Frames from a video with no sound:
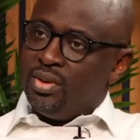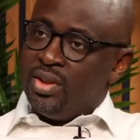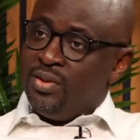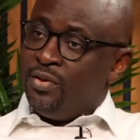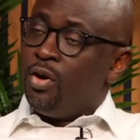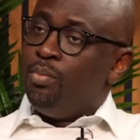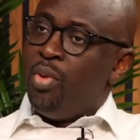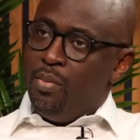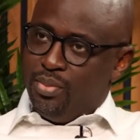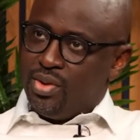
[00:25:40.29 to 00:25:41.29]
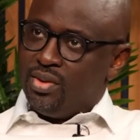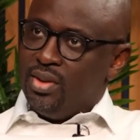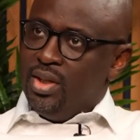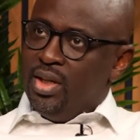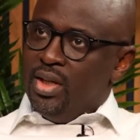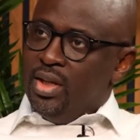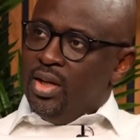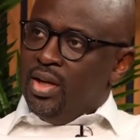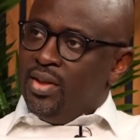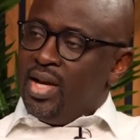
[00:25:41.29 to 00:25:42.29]
They develop pumps
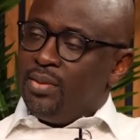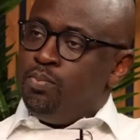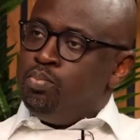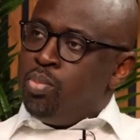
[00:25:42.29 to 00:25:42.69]
that